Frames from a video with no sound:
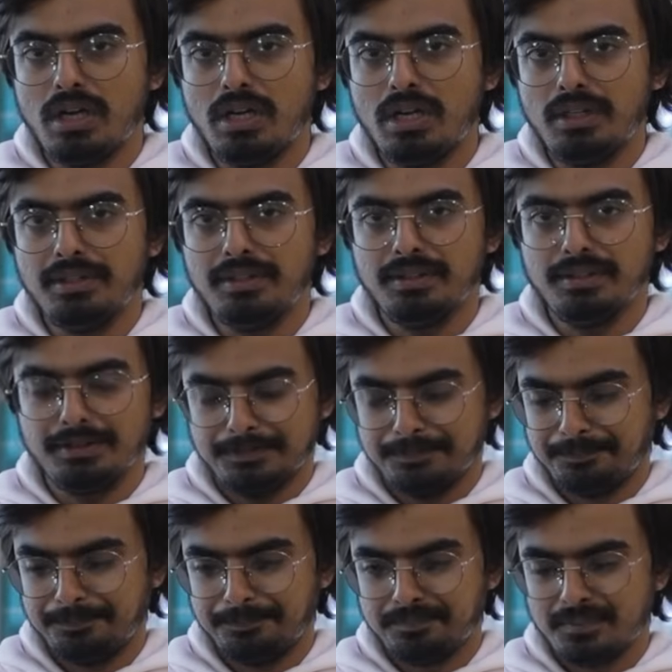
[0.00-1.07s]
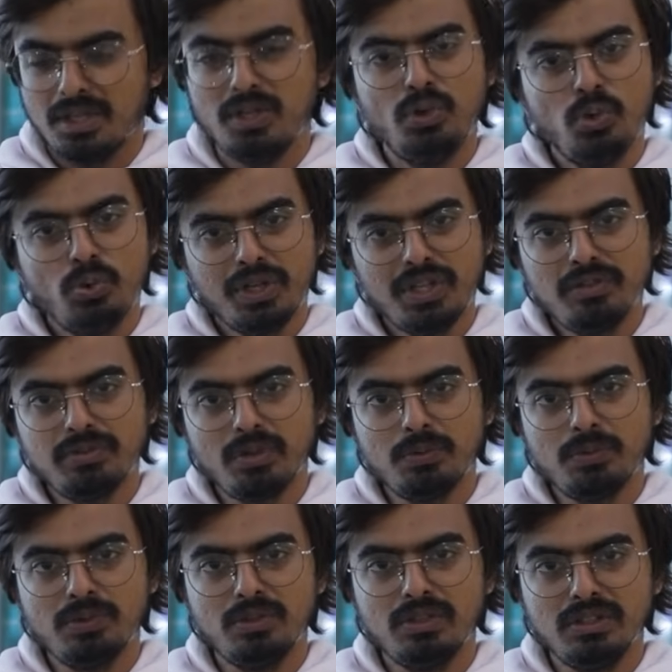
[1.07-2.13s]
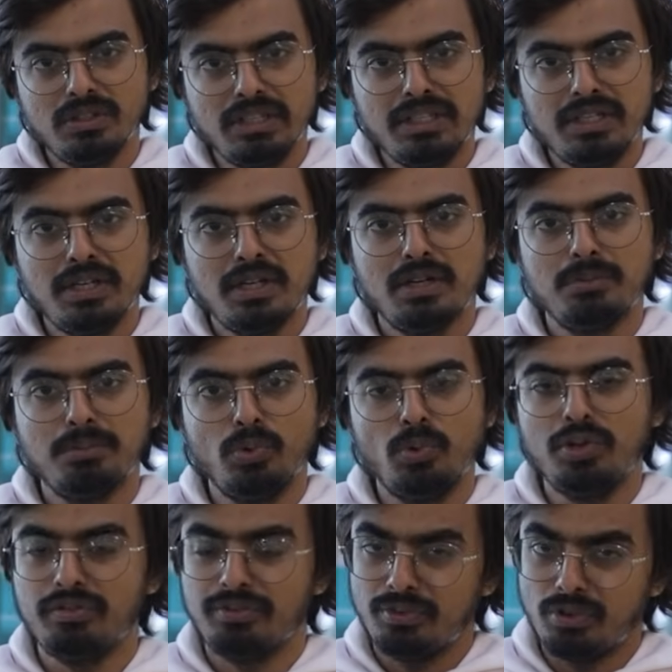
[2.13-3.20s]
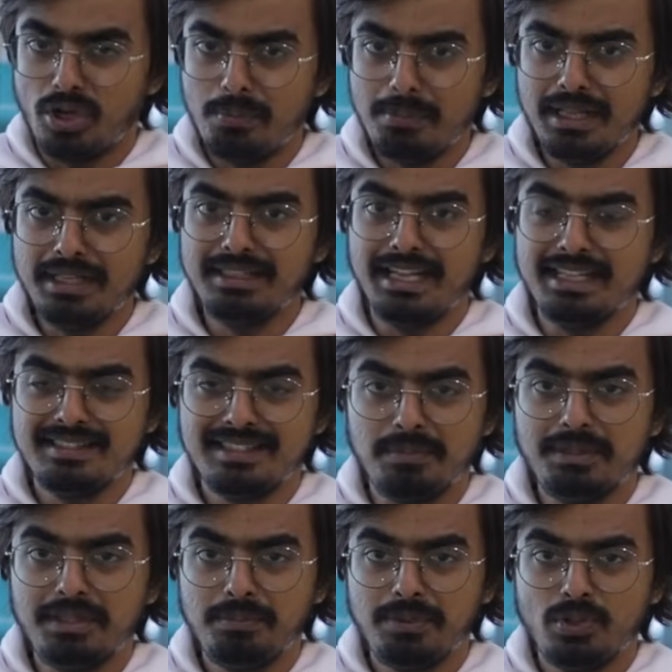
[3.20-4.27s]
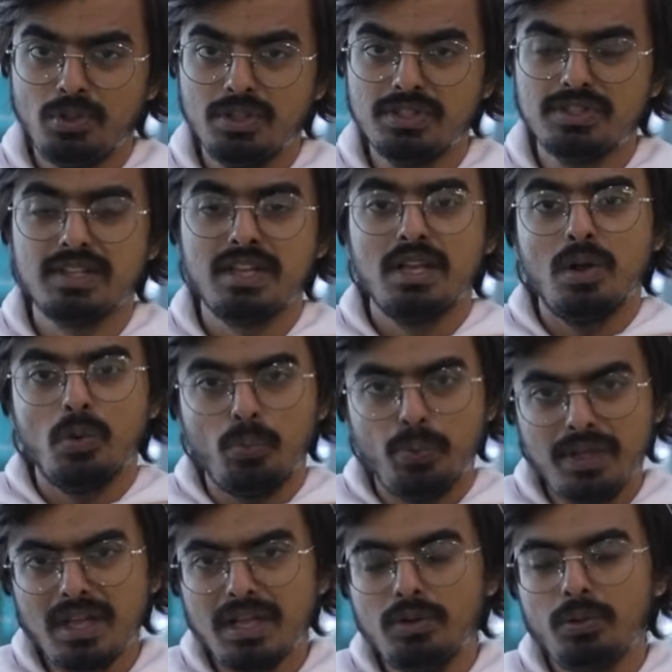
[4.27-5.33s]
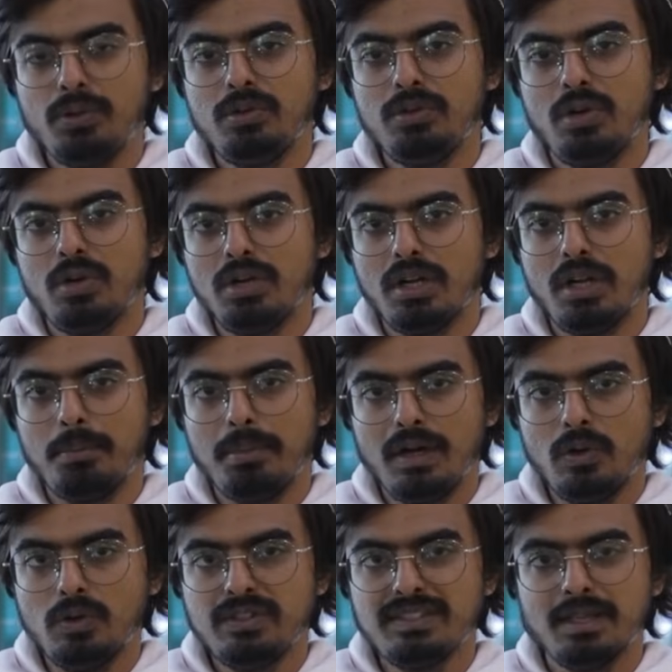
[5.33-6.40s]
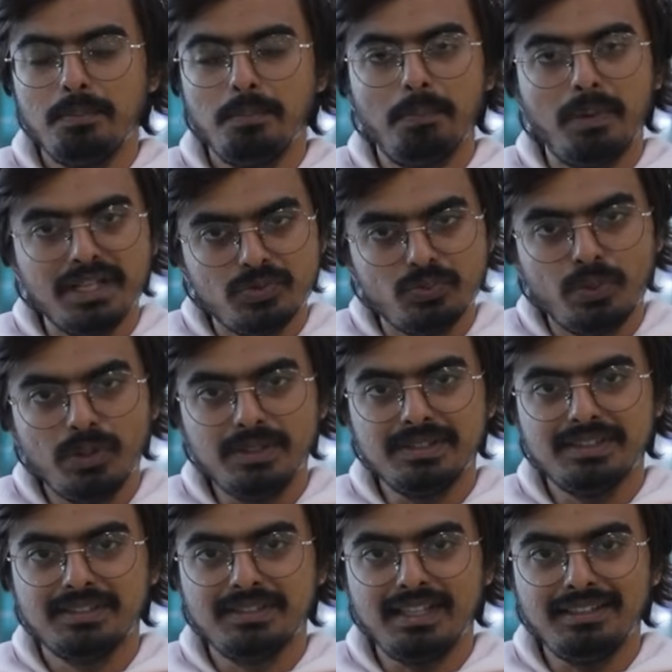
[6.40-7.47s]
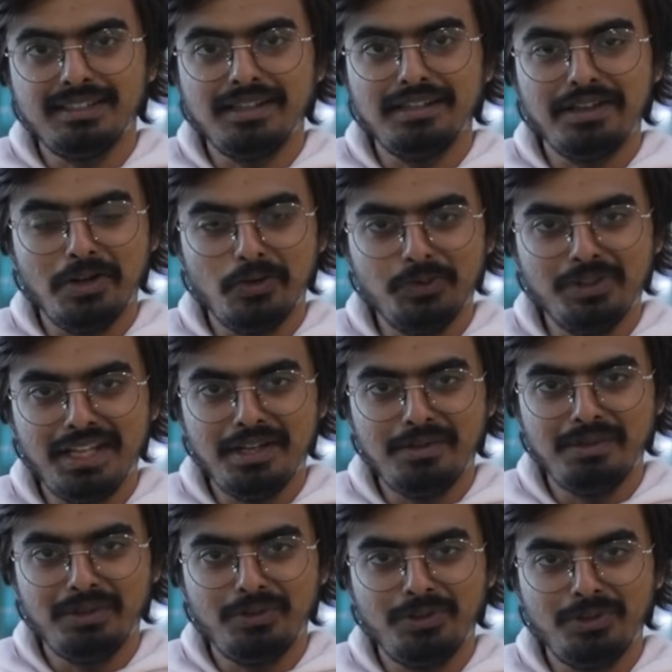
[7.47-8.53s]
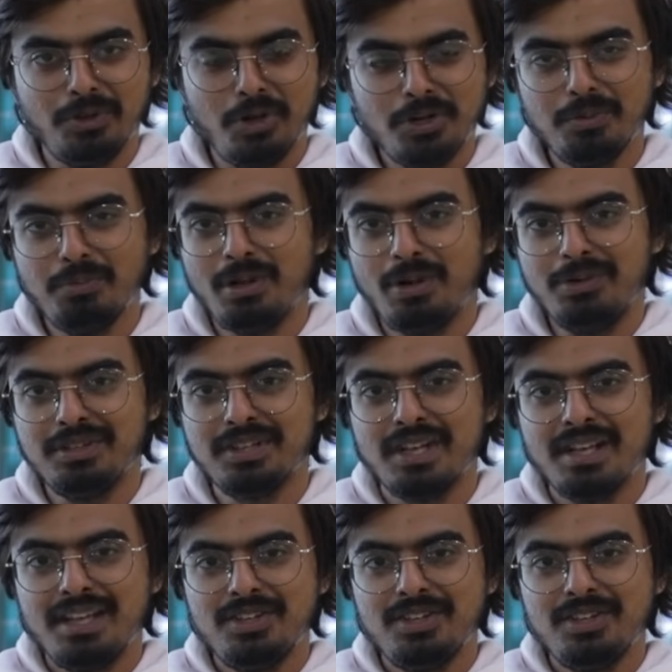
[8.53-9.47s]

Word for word: are looking forward to learn more from, and that's something because we are going to talk about some buzzwords that are out there. We're going to talk about